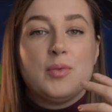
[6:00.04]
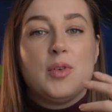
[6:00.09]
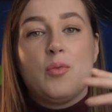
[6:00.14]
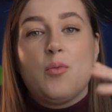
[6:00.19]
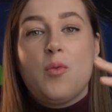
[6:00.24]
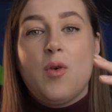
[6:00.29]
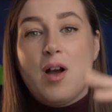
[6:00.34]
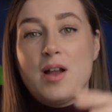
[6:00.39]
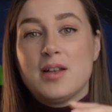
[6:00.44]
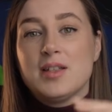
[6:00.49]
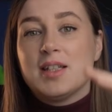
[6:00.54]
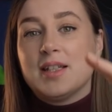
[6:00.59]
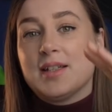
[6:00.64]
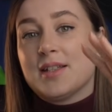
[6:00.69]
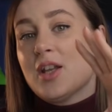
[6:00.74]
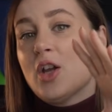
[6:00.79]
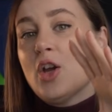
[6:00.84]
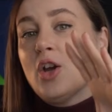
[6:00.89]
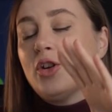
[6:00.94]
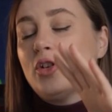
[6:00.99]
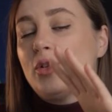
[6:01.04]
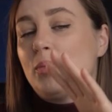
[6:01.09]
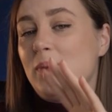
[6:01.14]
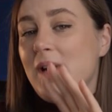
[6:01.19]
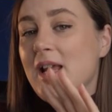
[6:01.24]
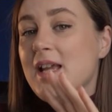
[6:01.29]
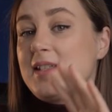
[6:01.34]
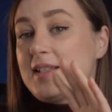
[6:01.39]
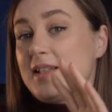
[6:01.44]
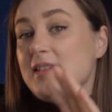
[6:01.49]
want is to
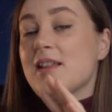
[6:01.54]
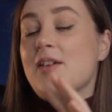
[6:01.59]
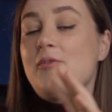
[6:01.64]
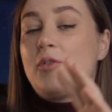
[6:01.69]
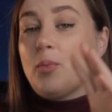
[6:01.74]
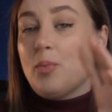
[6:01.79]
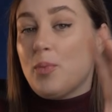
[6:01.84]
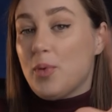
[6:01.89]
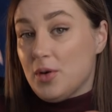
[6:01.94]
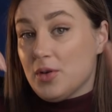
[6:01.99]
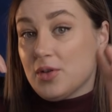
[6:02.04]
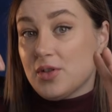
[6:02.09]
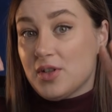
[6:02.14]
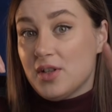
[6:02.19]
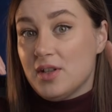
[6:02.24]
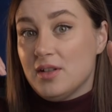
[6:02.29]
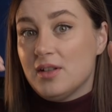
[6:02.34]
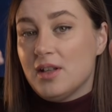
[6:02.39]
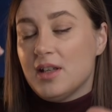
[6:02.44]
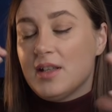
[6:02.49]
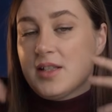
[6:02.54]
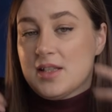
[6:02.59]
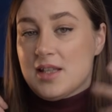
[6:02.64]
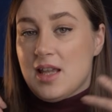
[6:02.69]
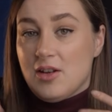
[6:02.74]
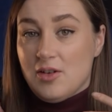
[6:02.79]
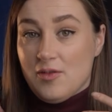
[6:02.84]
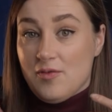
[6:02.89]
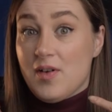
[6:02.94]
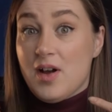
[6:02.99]
place another person
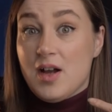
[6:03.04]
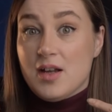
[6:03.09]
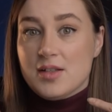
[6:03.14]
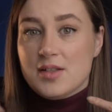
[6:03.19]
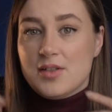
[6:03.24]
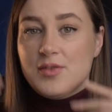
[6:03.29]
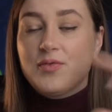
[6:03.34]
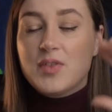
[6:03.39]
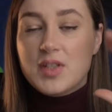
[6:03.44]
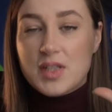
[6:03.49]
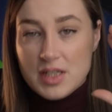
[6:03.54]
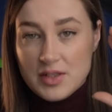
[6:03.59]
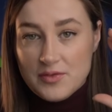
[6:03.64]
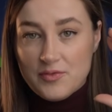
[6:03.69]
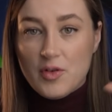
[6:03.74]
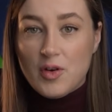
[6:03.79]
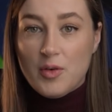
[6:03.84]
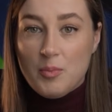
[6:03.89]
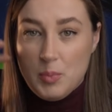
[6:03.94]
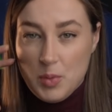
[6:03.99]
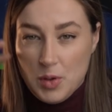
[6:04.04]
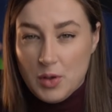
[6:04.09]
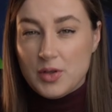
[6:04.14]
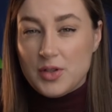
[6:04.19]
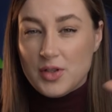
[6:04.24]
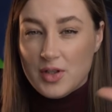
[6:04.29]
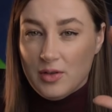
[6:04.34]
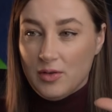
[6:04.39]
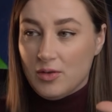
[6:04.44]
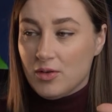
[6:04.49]
instead of us. So this is for
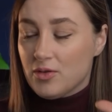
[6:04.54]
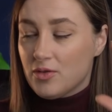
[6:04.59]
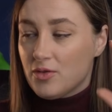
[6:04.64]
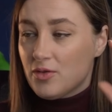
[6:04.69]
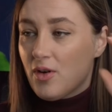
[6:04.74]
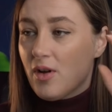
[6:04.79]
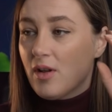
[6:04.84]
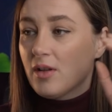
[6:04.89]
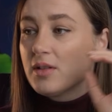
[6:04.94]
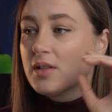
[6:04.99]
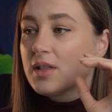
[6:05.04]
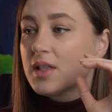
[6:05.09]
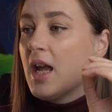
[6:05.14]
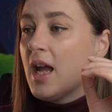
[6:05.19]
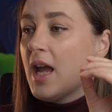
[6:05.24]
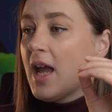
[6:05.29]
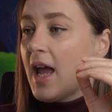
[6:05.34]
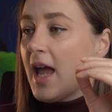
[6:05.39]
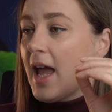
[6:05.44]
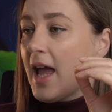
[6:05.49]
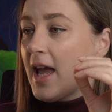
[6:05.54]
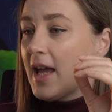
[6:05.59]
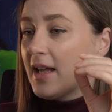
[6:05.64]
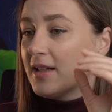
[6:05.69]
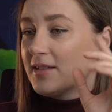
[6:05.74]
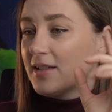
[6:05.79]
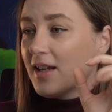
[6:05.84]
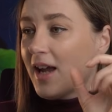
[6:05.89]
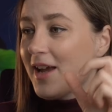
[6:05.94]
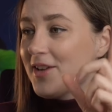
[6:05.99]
person controls.
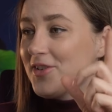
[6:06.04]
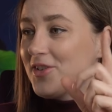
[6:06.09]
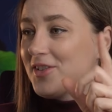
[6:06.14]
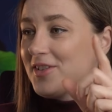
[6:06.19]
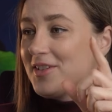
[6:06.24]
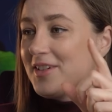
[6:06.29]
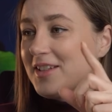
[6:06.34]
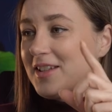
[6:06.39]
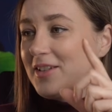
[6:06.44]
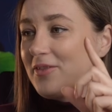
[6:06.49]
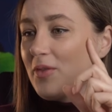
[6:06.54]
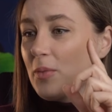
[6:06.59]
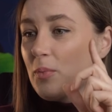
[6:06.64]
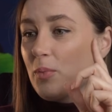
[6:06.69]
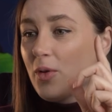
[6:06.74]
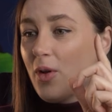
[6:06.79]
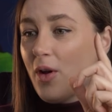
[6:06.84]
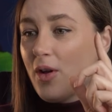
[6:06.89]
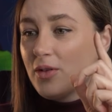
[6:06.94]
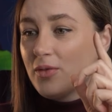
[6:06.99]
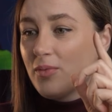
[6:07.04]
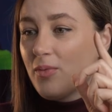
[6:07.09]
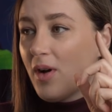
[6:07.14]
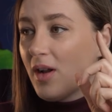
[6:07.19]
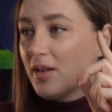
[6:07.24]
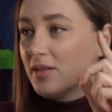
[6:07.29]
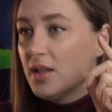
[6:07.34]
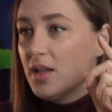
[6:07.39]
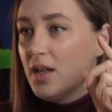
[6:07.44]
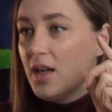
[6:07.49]
And I generated the blonde
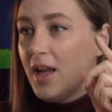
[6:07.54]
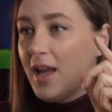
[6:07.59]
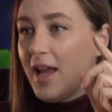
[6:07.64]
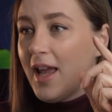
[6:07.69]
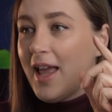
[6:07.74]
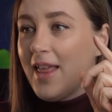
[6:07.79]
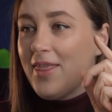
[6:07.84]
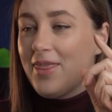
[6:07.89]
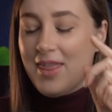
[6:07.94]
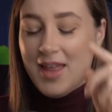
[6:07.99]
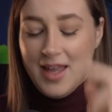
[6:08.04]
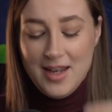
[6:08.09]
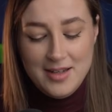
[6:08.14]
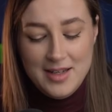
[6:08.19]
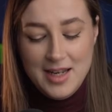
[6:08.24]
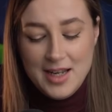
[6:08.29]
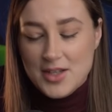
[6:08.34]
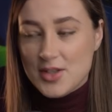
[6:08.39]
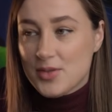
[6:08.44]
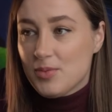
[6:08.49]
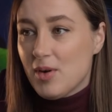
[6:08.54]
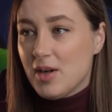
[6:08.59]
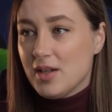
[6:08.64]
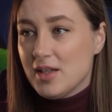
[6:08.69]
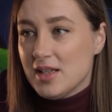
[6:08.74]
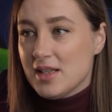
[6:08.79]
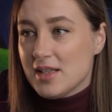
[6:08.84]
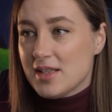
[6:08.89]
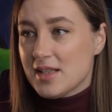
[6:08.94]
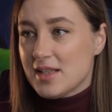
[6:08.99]
one, and then next one
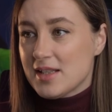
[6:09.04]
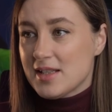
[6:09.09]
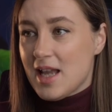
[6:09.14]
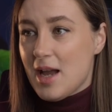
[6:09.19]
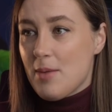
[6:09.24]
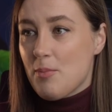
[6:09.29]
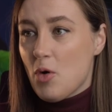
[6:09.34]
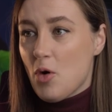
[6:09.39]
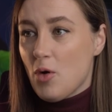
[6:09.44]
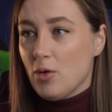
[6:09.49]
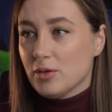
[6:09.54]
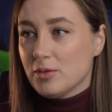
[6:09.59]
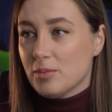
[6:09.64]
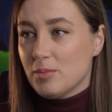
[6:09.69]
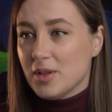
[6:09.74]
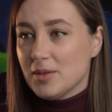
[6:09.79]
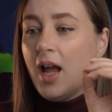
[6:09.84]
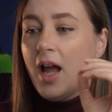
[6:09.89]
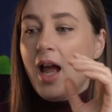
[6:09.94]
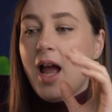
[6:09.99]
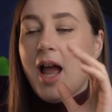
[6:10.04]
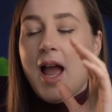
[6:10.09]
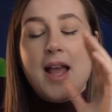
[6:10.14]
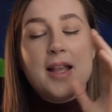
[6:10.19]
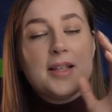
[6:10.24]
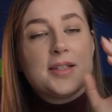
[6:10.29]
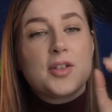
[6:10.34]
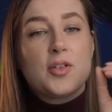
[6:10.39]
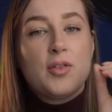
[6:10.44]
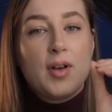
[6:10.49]
is Sam Altman.
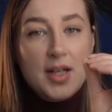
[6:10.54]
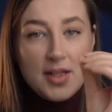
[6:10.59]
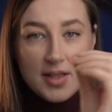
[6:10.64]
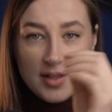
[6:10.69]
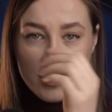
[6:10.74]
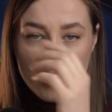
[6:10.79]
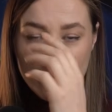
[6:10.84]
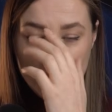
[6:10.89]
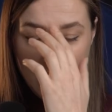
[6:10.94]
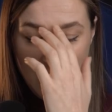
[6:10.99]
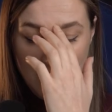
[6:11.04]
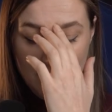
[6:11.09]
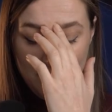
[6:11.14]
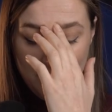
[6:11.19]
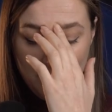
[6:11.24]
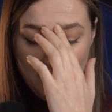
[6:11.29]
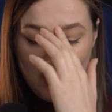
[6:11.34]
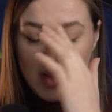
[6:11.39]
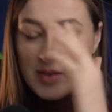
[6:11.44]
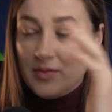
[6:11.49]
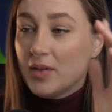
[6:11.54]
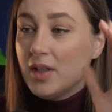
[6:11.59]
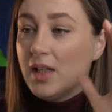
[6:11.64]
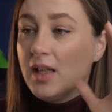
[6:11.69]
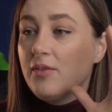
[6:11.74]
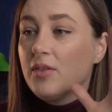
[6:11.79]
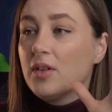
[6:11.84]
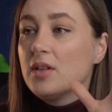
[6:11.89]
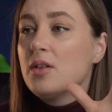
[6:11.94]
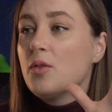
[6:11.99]
And it's crazy to me that we
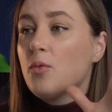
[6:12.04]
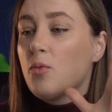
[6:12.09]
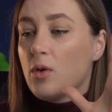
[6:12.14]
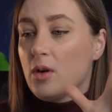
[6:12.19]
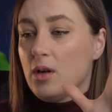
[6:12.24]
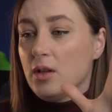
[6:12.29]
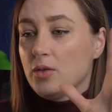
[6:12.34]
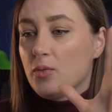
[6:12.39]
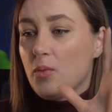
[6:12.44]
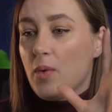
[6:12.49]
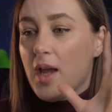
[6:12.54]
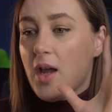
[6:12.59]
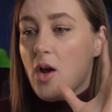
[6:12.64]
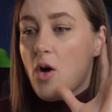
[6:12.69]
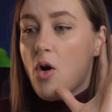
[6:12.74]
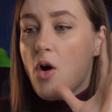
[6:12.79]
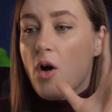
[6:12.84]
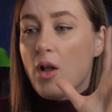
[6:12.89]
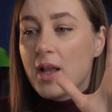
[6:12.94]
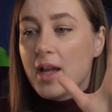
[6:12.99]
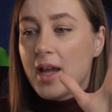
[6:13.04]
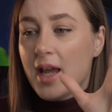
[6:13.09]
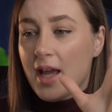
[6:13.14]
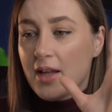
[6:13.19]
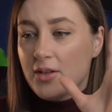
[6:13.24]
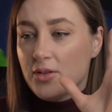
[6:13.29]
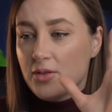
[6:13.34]
live in a world where all I had to